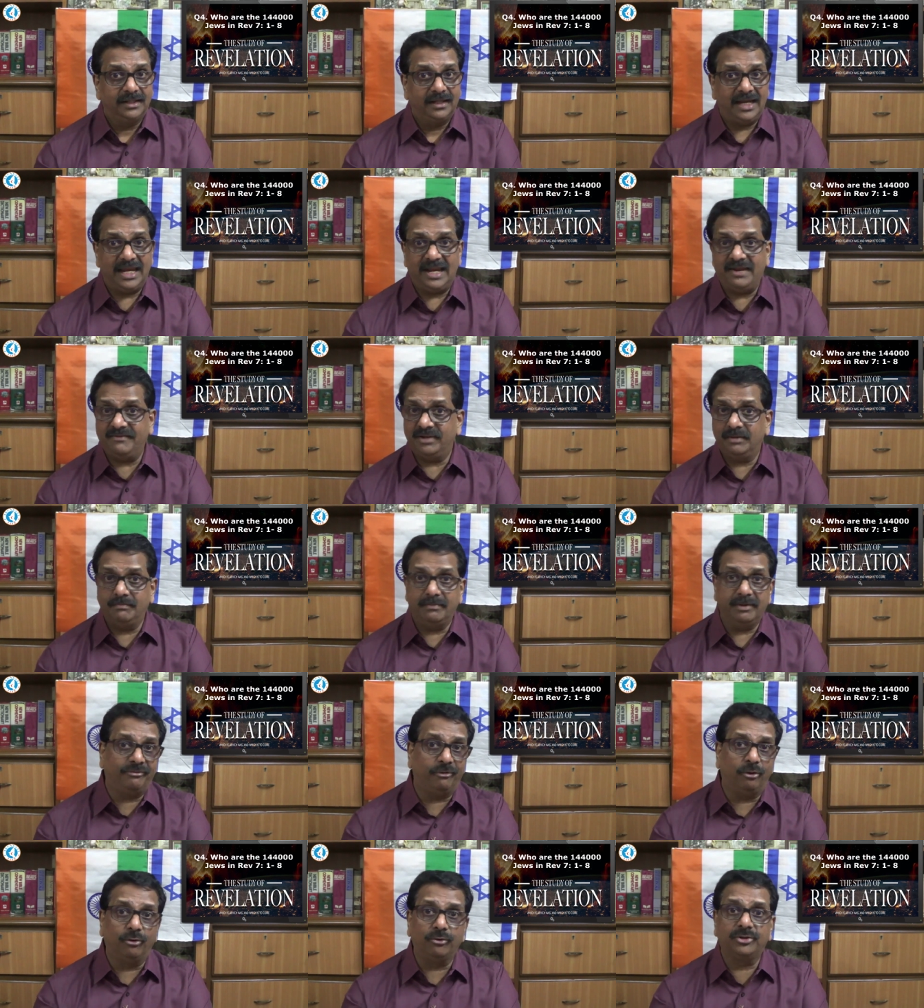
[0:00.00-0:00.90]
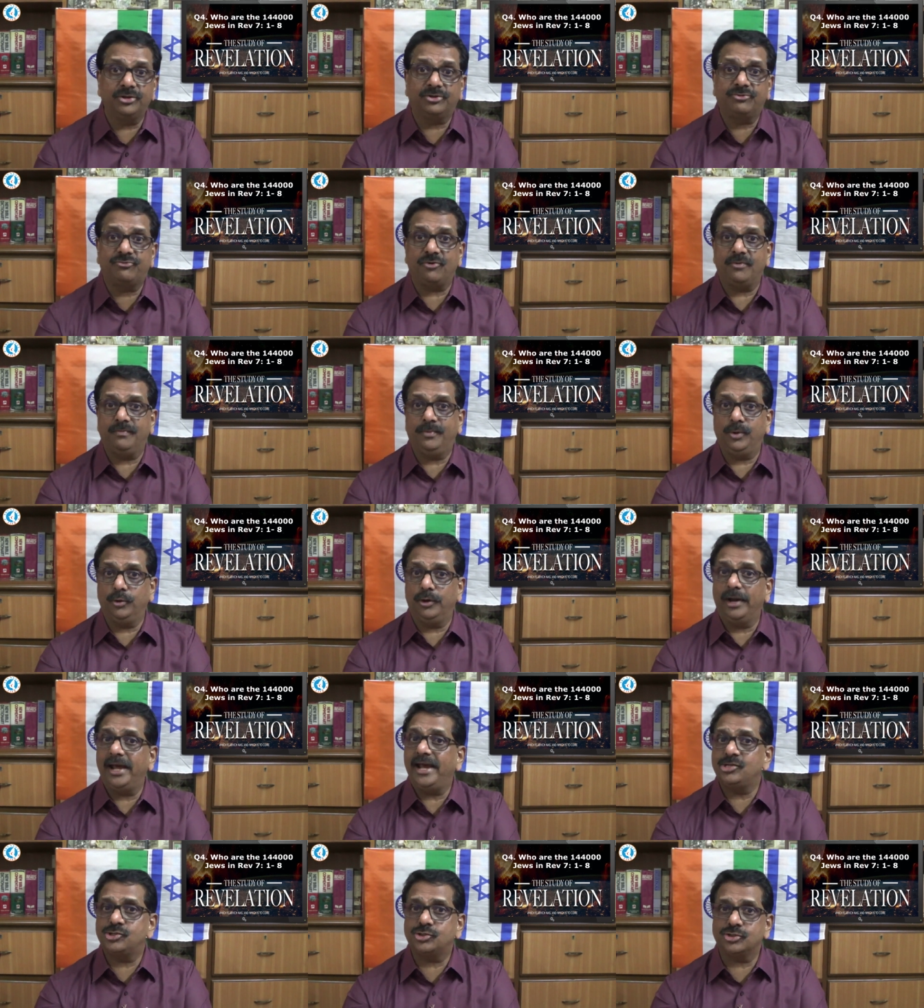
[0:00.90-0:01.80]
even before the
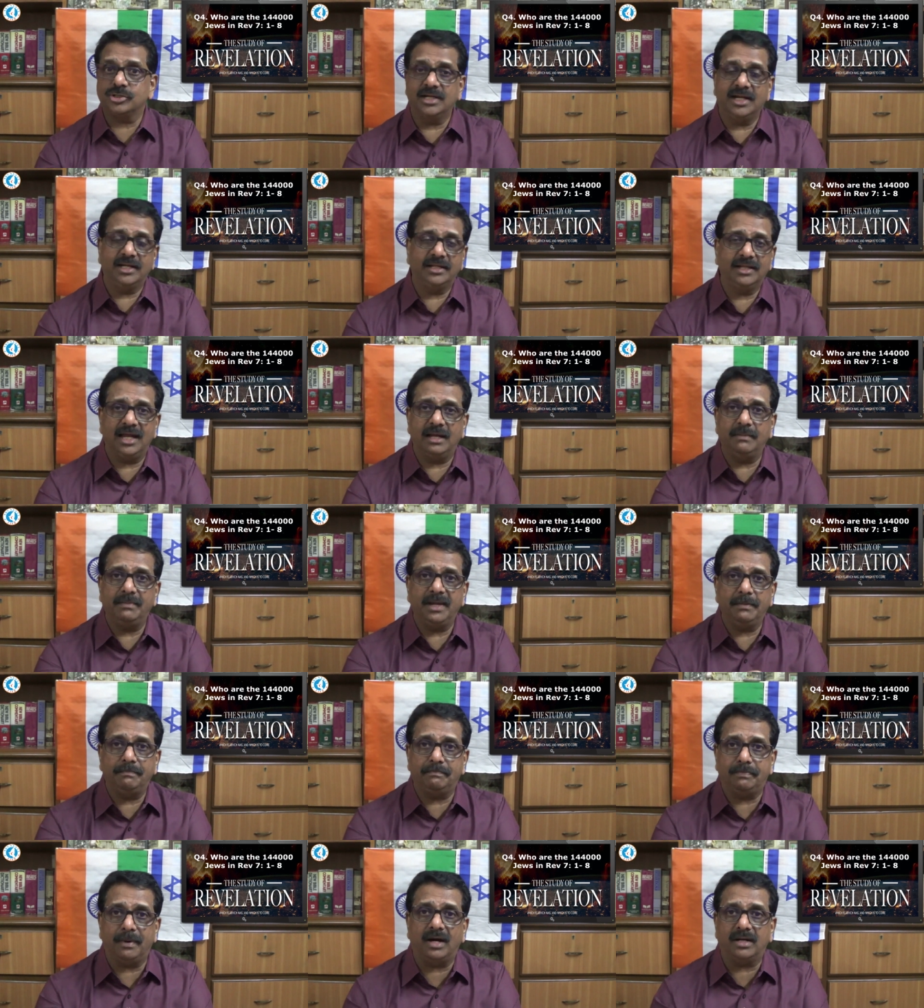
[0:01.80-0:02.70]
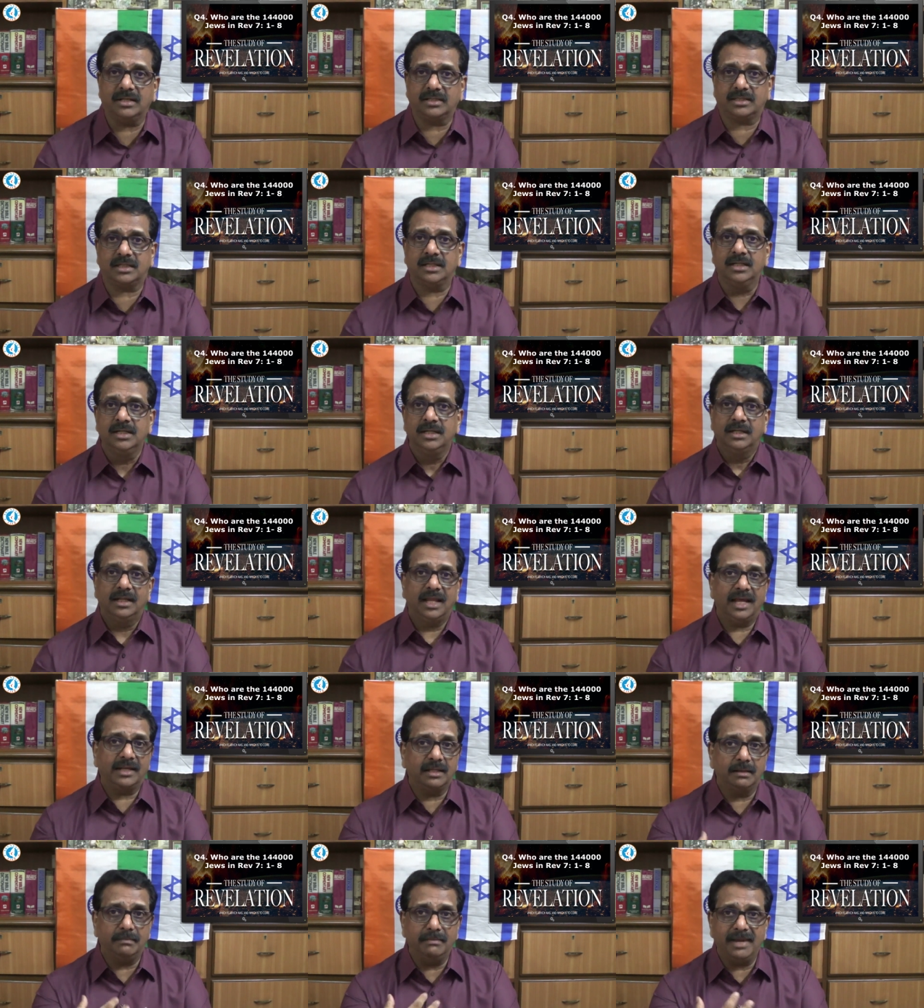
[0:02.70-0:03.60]
tribulation and they'll be part,
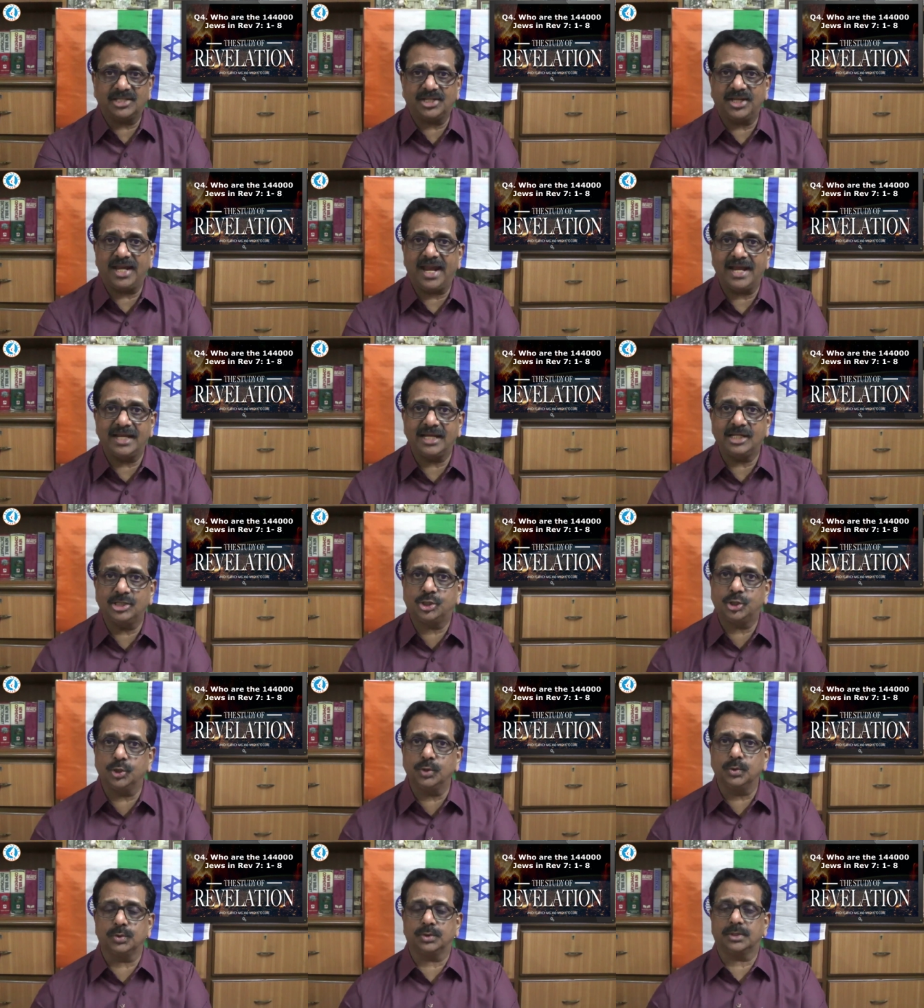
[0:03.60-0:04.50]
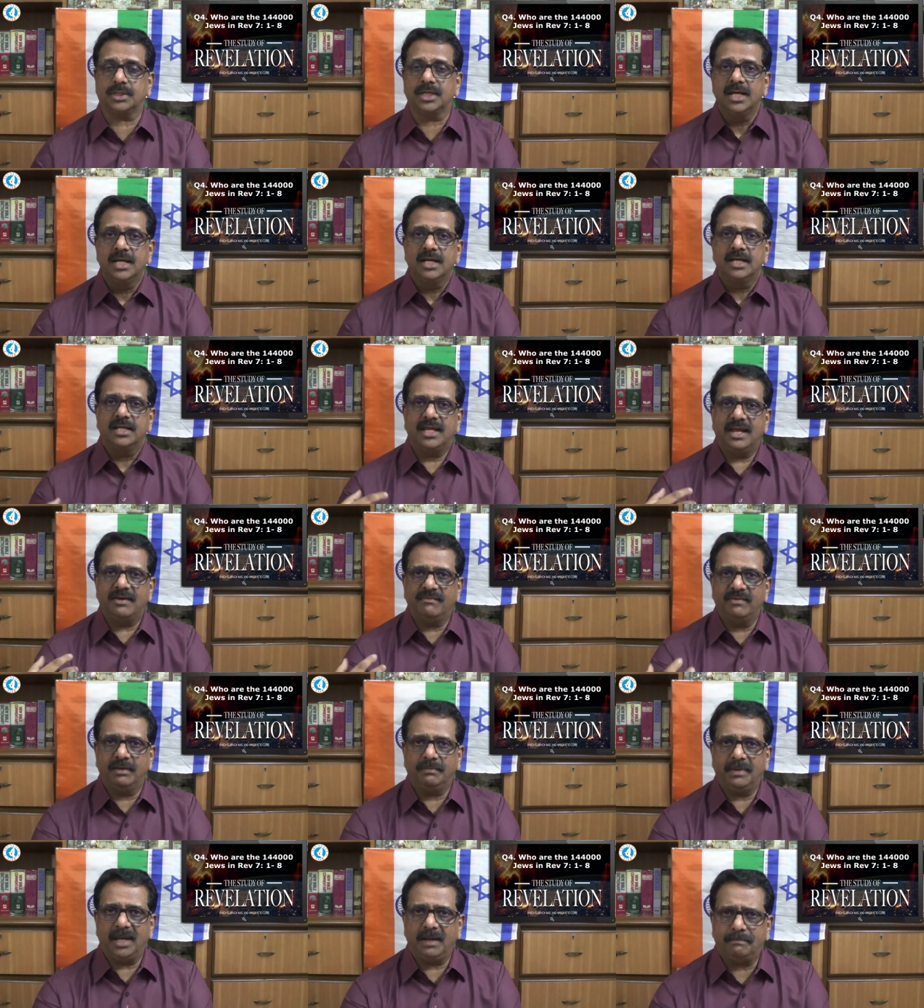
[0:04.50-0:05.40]
like the Messianic Jews, they
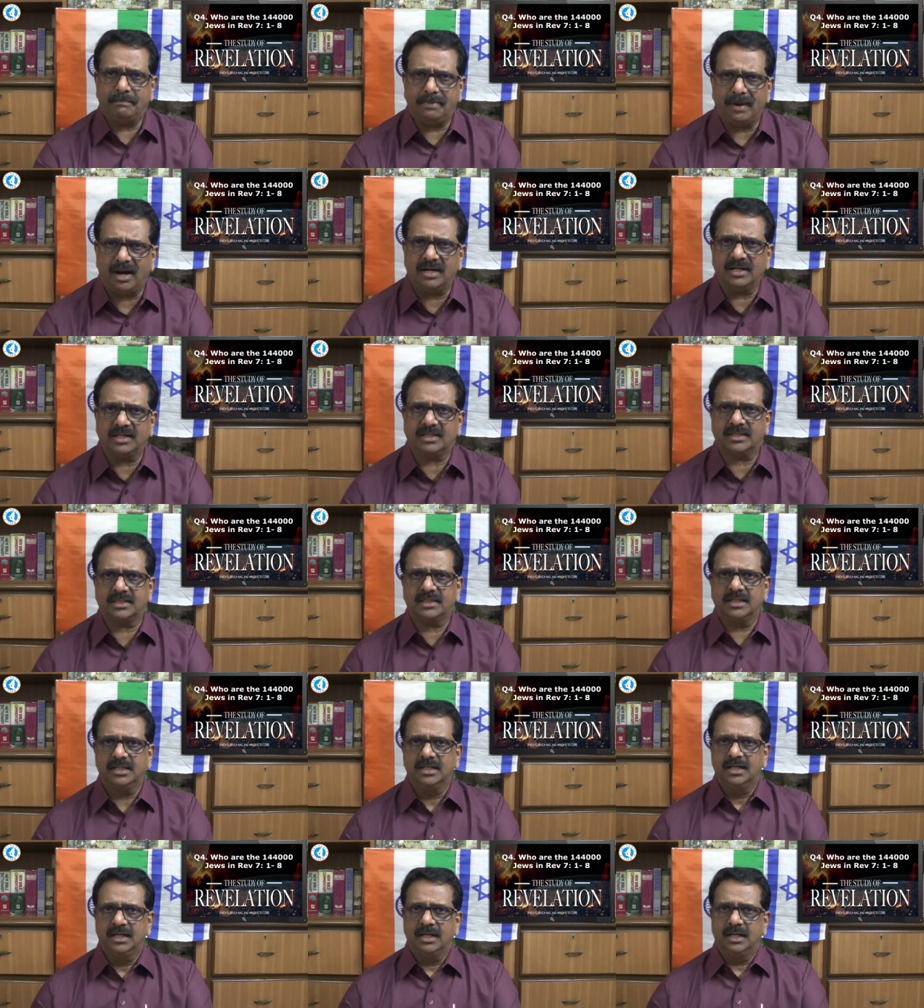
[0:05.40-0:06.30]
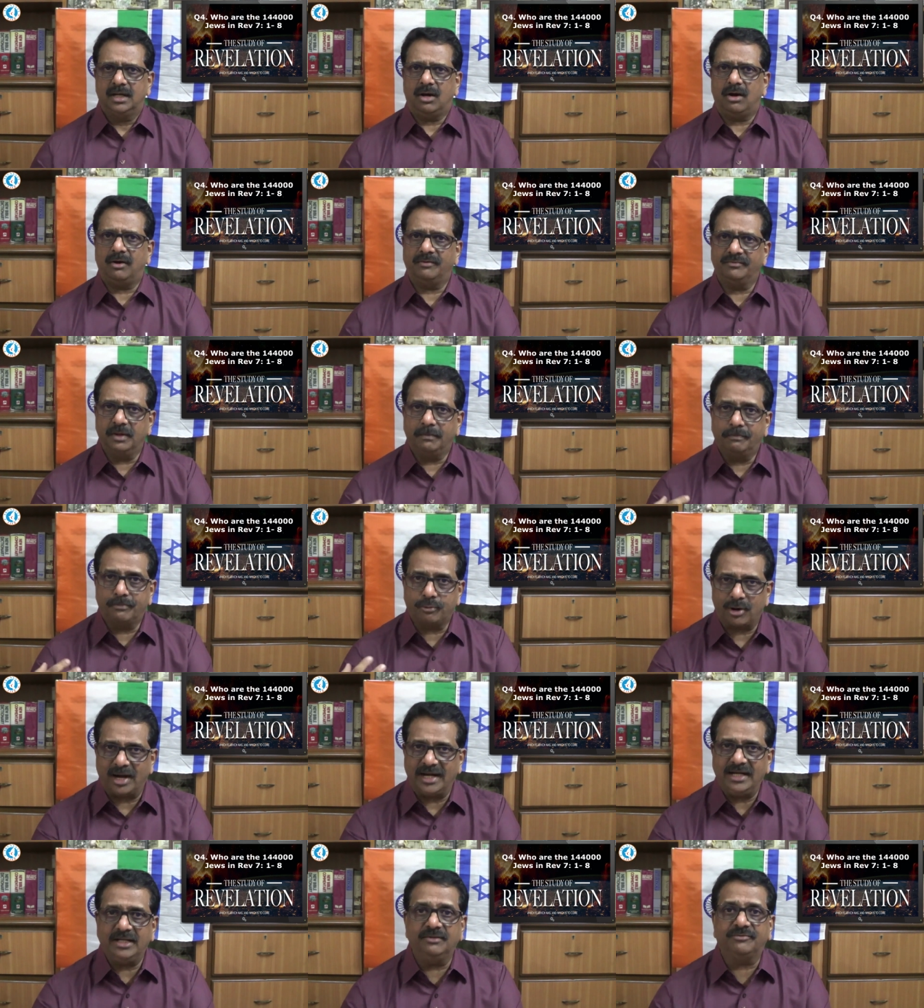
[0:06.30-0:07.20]
will be part of the
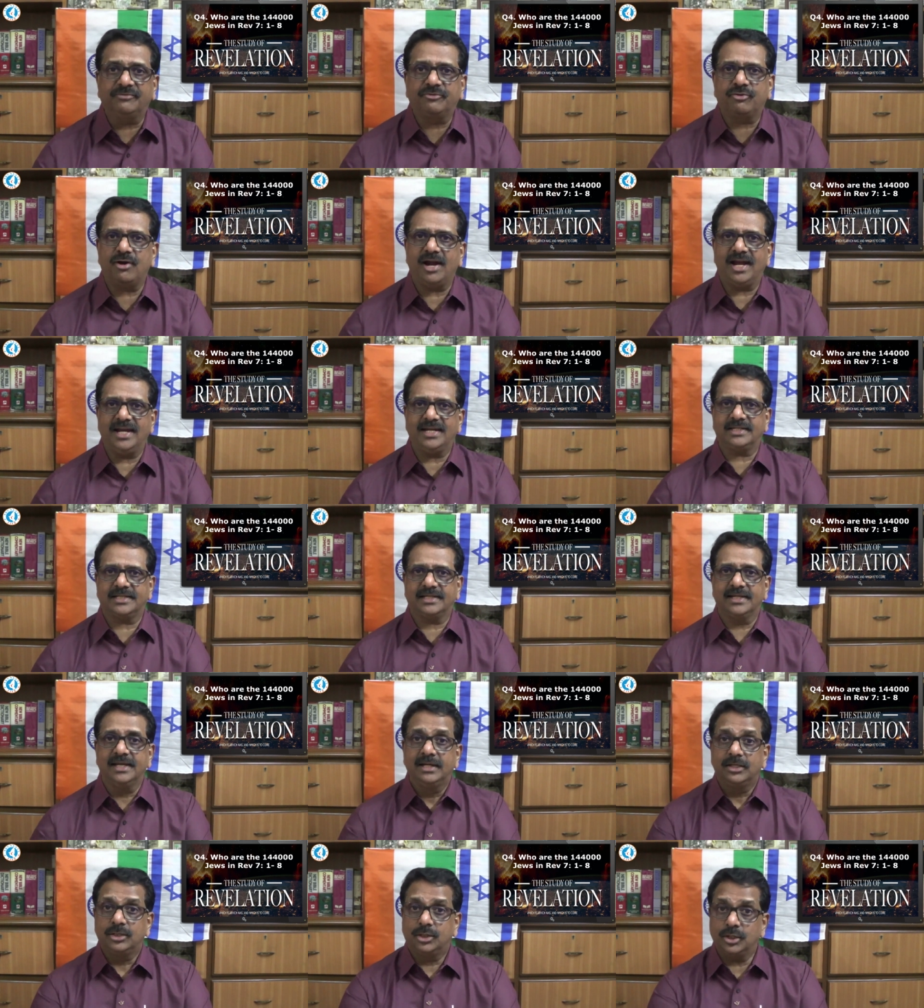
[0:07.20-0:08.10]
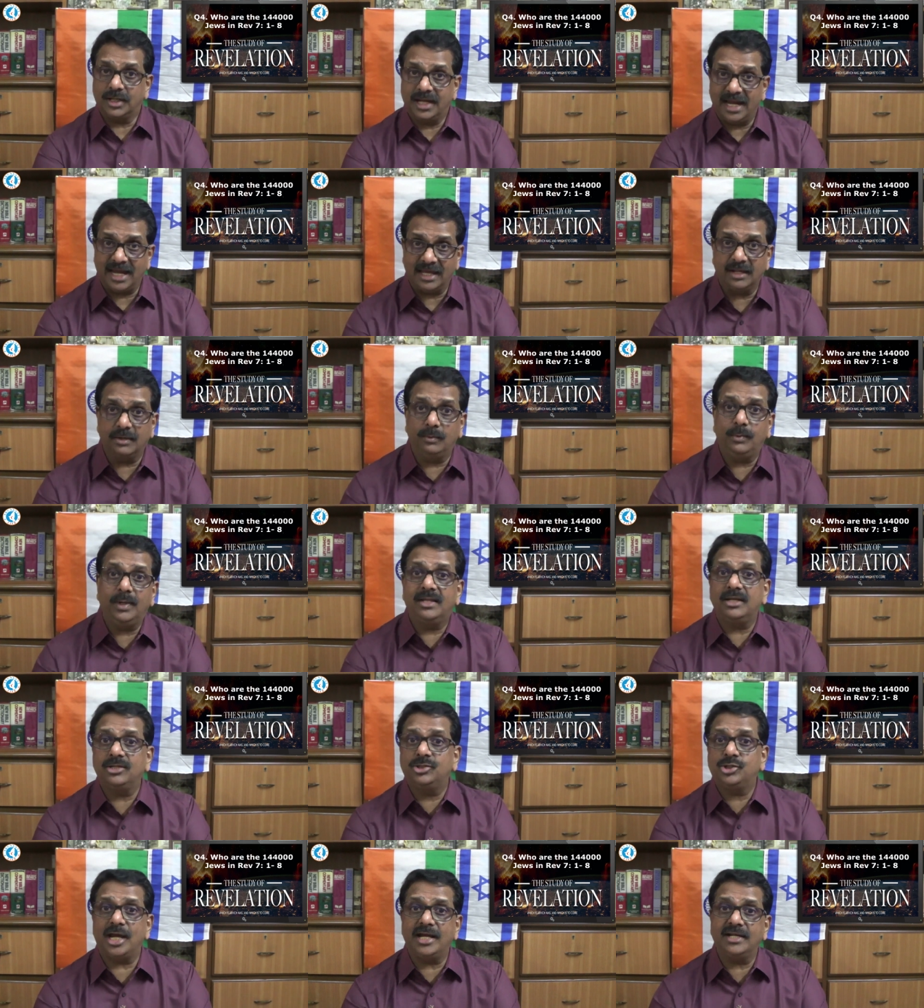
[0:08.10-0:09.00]
bride of Christ together with
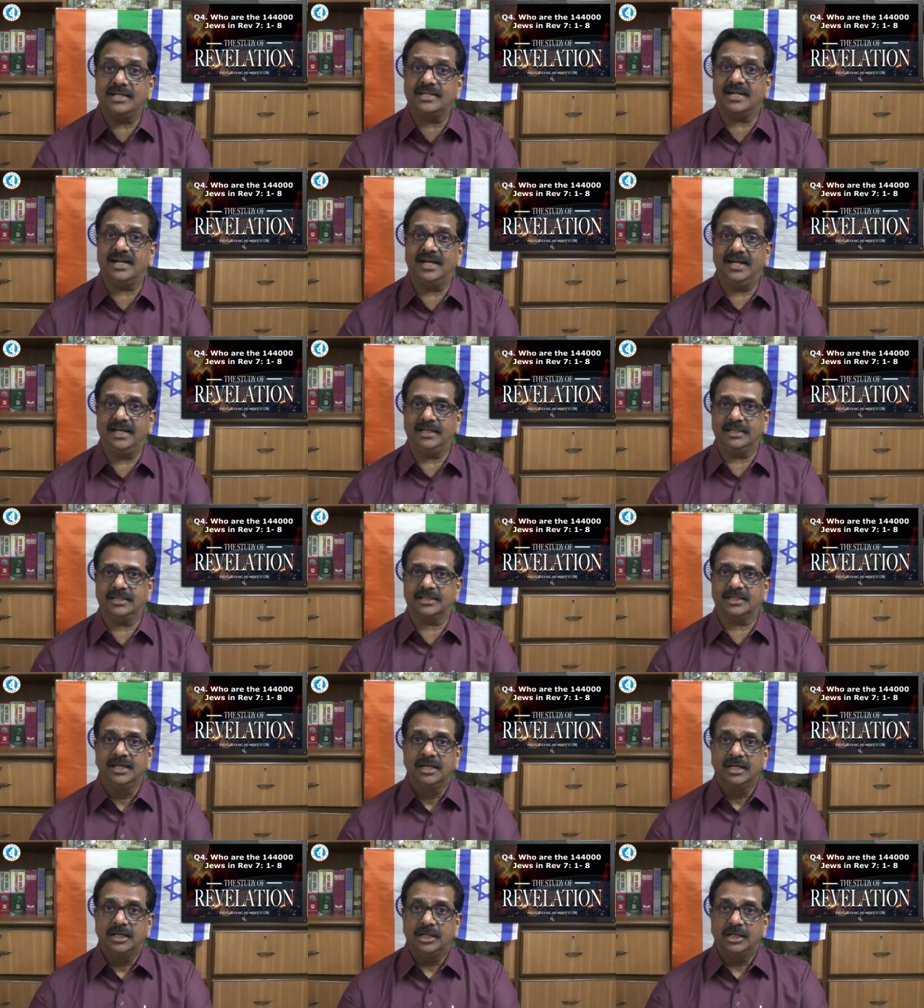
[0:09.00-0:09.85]
the Gentiles,